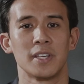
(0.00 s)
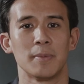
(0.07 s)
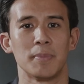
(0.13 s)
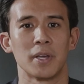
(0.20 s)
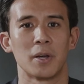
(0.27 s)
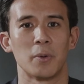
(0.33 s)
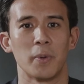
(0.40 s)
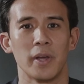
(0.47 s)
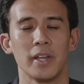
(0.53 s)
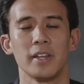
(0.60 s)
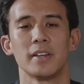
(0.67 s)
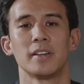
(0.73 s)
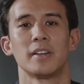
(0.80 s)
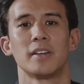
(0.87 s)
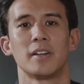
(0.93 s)
keeping away
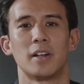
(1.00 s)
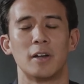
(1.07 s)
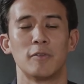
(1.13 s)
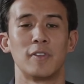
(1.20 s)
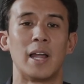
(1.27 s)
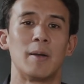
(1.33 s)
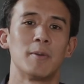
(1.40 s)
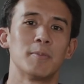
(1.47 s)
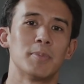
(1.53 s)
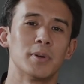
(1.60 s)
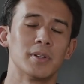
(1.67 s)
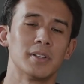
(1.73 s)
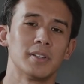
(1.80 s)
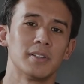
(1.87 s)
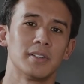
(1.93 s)
our
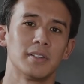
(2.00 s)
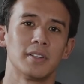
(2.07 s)
flammable